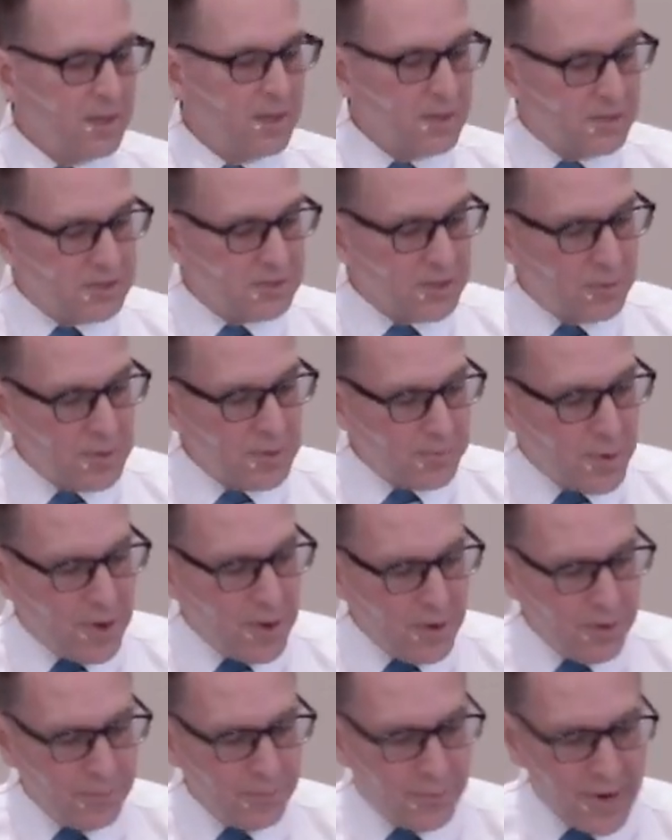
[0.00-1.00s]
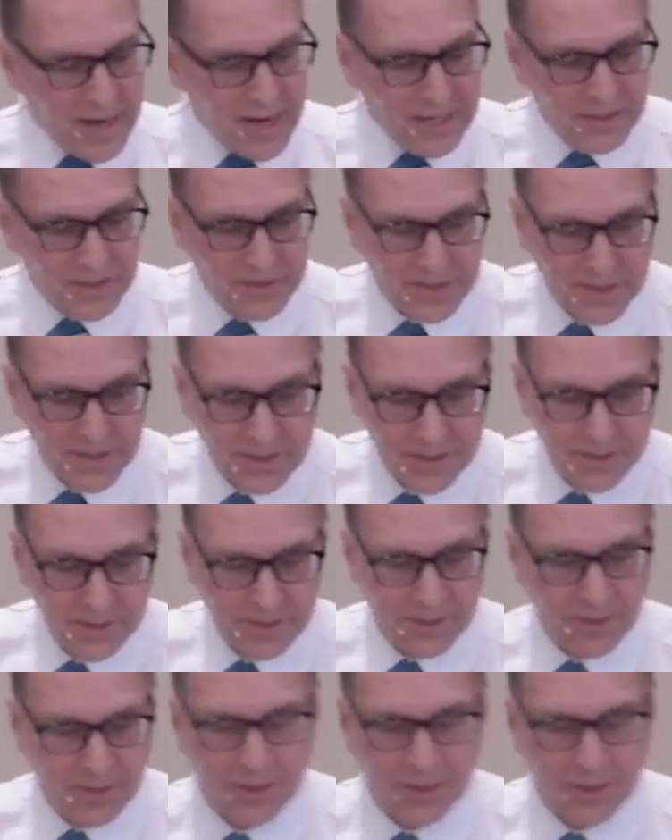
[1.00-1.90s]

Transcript: And so when Paul writes us to the